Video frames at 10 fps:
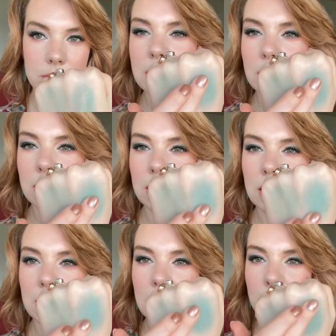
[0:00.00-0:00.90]
It's a
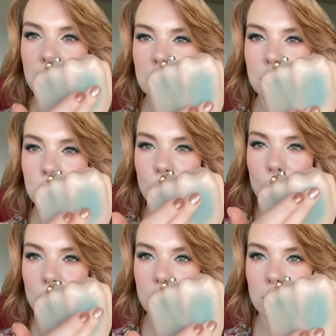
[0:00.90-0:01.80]
little bit
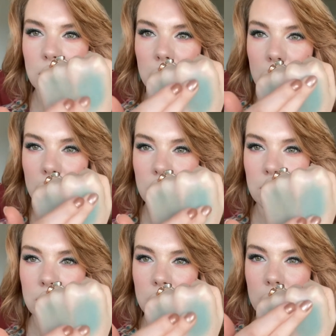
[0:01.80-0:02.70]
more
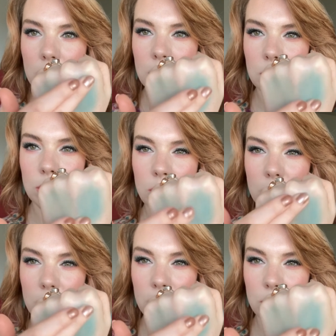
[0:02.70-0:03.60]

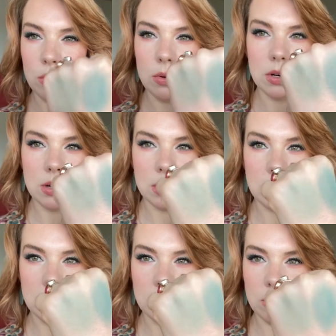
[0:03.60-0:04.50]
blue
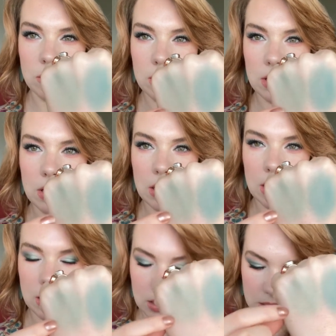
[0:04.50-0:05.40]
toned
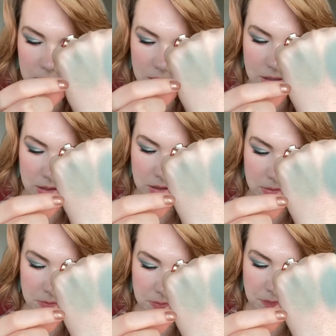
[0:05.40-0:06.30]
than
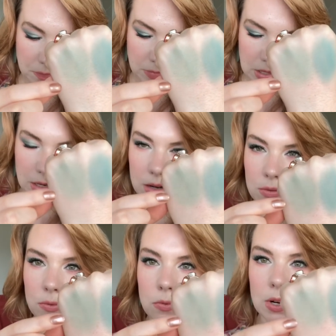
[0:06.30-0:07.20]
um,
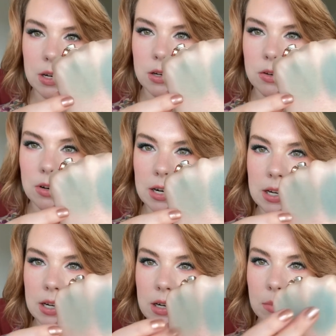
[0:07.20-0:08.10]
fringe right
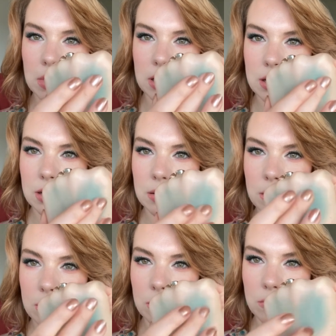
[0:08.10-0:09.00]
here, but they're
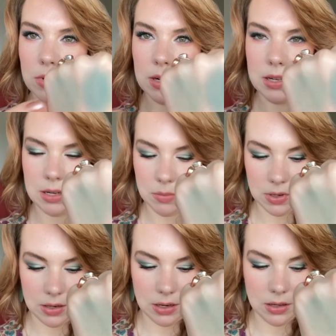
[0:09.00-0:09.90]
very
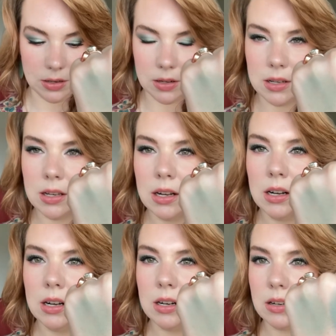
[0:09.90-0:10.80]
similar colors.
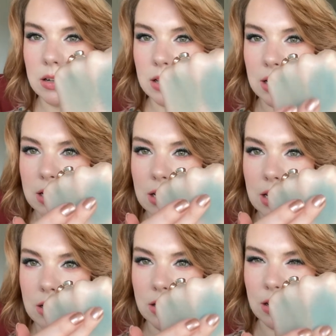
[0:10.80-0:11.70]
just that
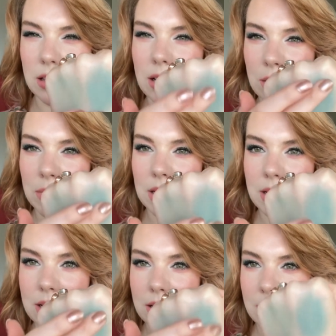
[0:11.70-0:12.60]
sage is a little
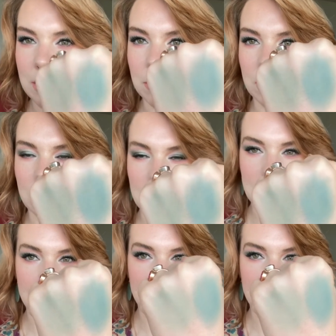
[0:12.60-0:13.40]
bit deeper and a